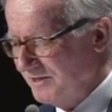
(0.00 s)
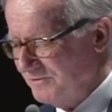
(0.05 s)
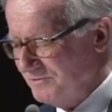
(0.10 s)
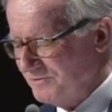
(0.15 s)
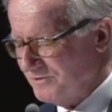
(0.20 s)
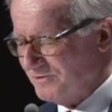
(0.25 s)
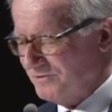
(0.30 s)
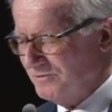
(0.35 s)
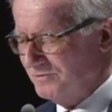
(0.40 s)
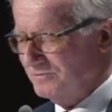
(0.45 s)
I
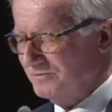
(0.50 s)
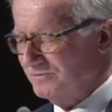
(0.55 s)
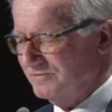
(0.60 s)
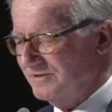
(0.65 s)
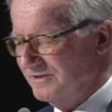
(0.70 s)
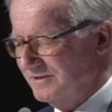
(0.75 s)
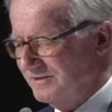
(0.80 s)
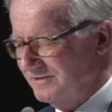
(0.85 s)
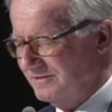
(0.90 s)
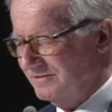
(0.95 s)
was
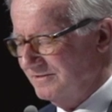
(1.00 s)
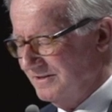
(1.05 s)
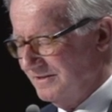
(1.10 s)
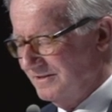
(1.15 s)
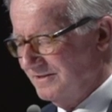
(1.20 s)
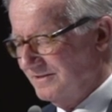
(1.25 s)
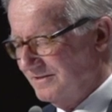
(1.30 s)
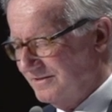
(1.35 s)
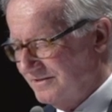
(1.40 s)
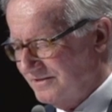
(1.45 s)
called the
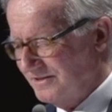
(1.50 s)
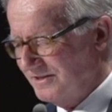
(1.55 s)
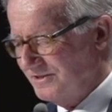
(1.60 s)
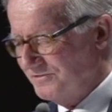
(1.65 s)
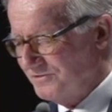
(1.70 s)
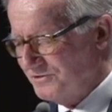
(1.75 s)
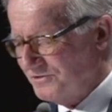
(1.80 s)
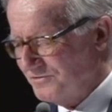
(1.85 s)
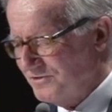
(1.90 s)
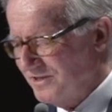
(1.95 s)

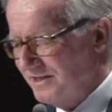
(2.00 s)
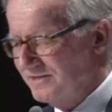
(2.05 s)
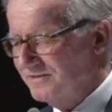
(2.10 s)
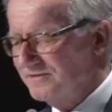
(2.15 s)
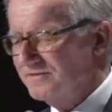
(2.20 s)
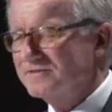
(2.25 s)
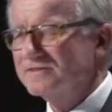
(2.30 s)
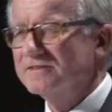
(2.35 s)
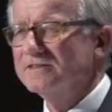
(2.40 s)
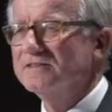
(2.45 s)
Senior
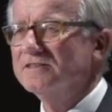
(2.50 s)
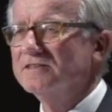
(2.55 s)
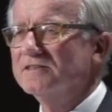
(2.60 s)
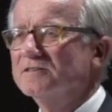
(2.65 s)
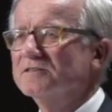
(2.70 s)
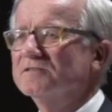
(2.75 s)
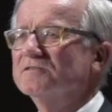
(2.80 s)
Australian of the Year.